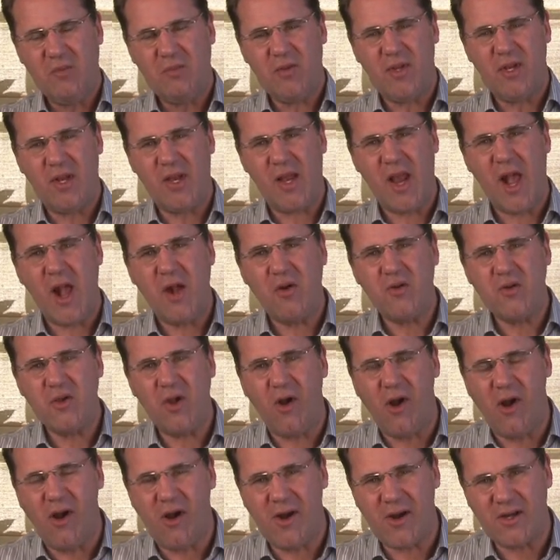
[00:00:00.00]
But allow
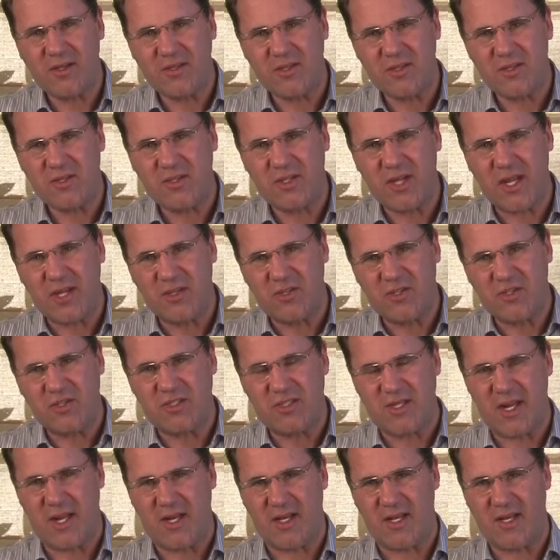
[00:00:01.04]
your heart to stay
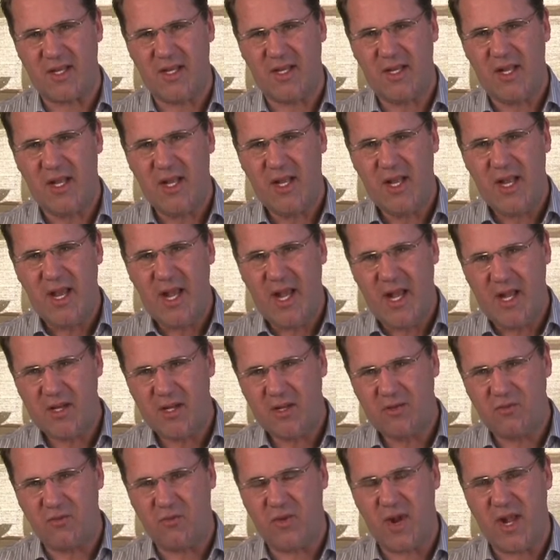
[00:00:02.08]
steady and
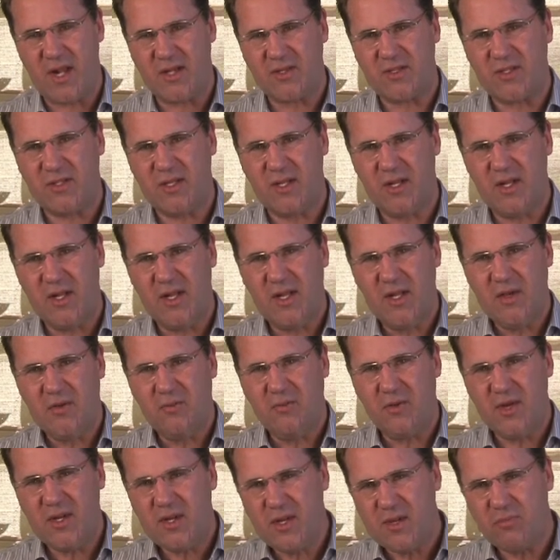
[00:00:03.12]
at rest.
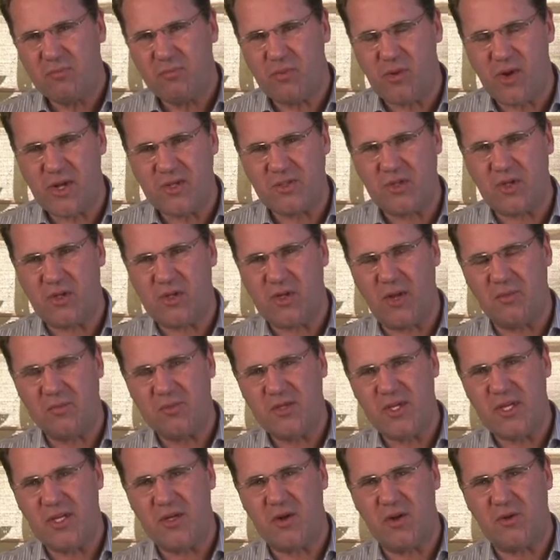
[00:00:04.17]
When the pressure
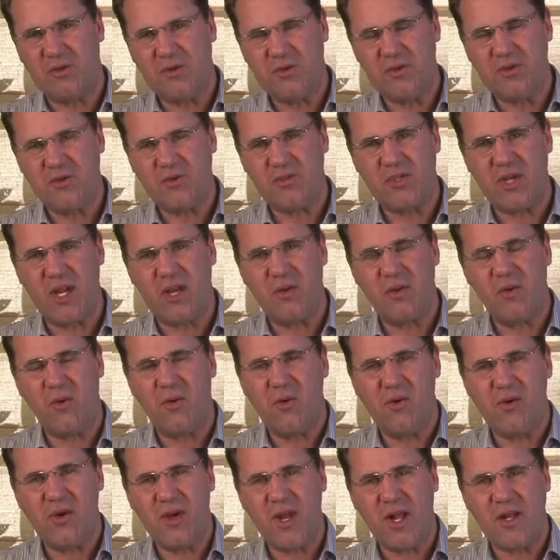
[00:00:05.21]
comes in on you, say,
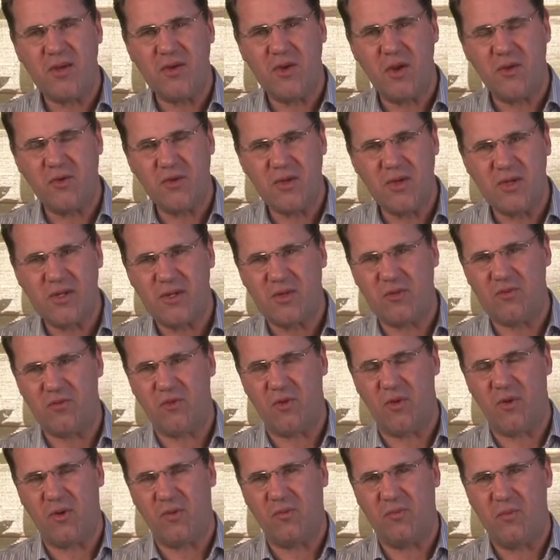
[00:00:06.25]
"Lord, I know you're in
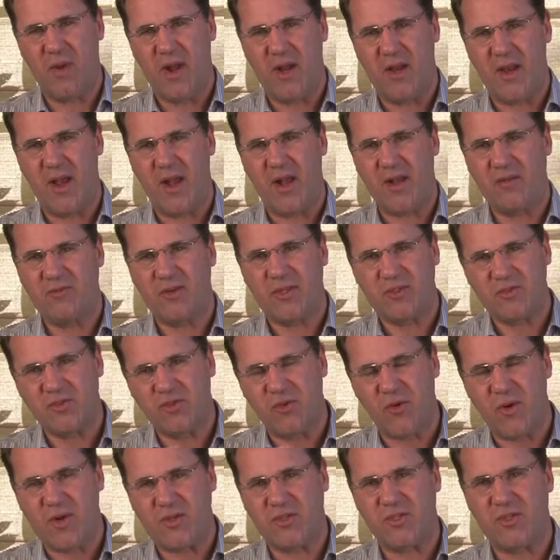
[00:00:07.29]
control of my life. I
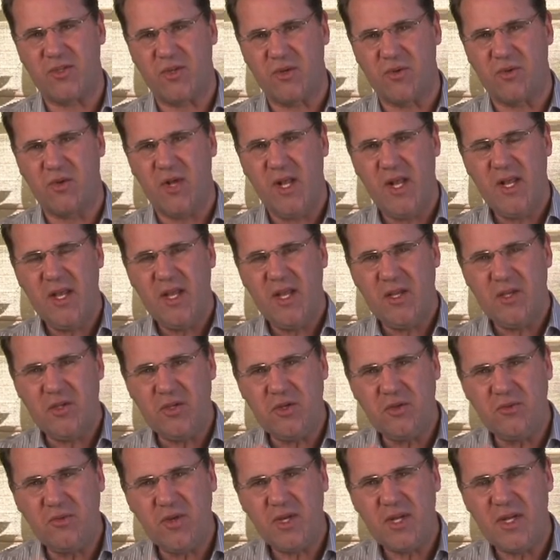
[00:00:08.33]
trust you.
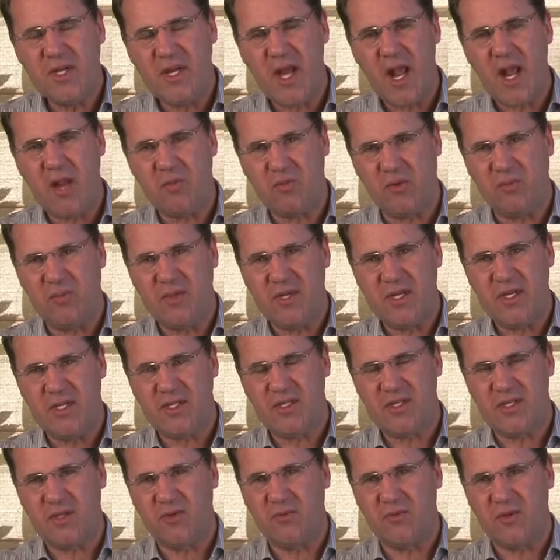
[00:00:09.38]
You will enable me
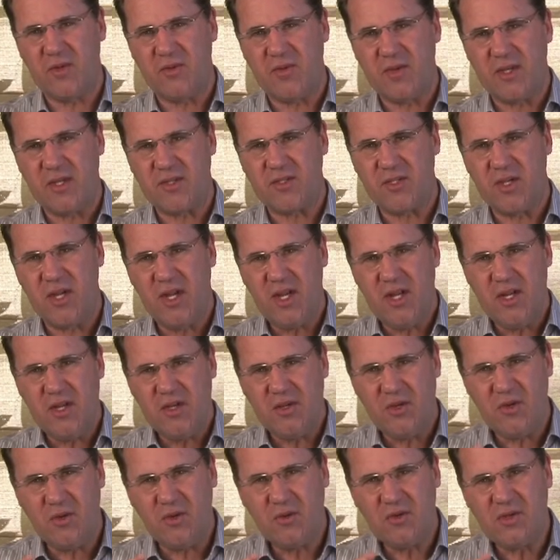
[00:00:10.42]
to deal with this.
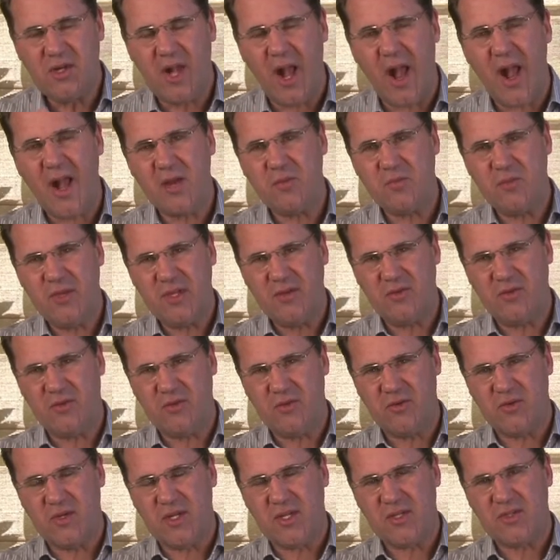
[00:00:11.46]
You'll guide me
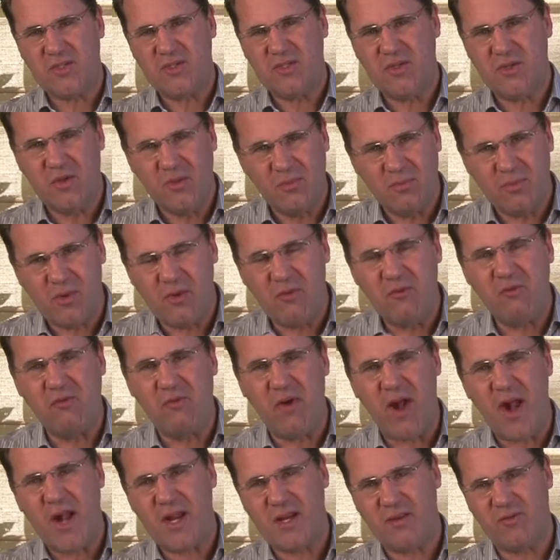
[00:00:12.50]
through this. You'll
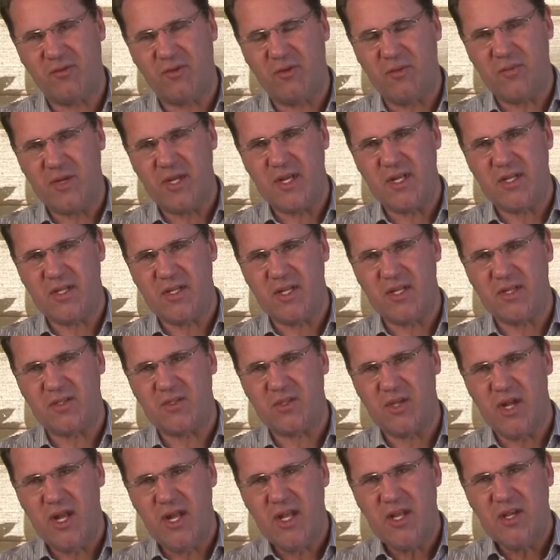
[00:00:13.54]
provide for me in
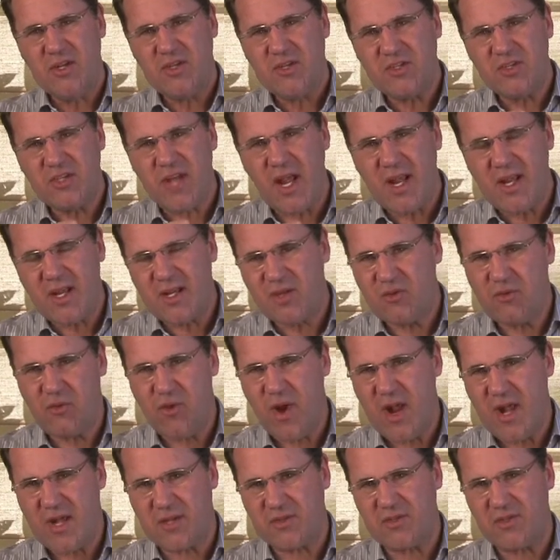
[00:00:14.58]
this." Stay at
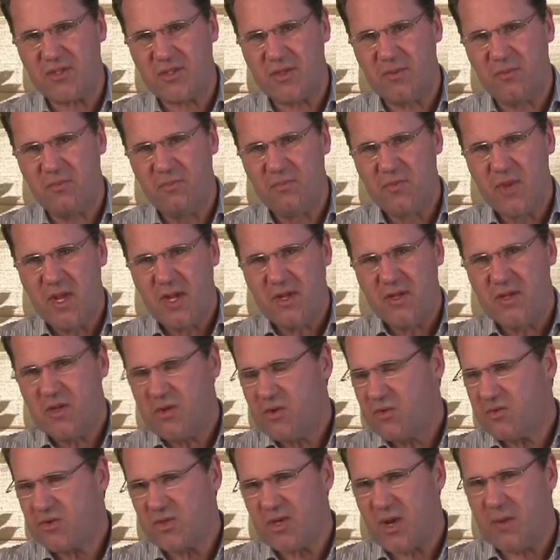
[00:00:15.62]
rest. You
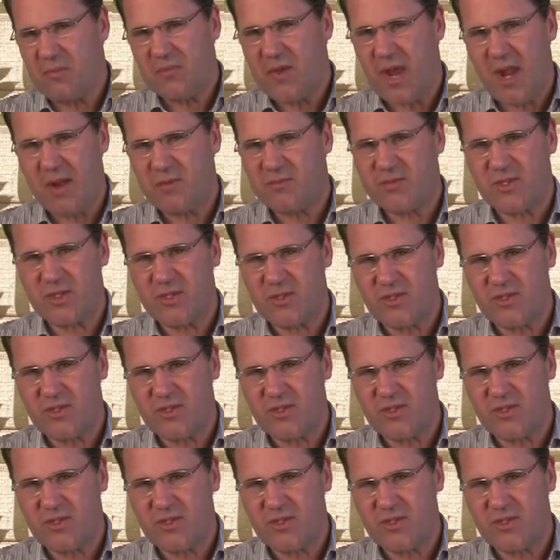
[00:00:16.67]
know, sometimes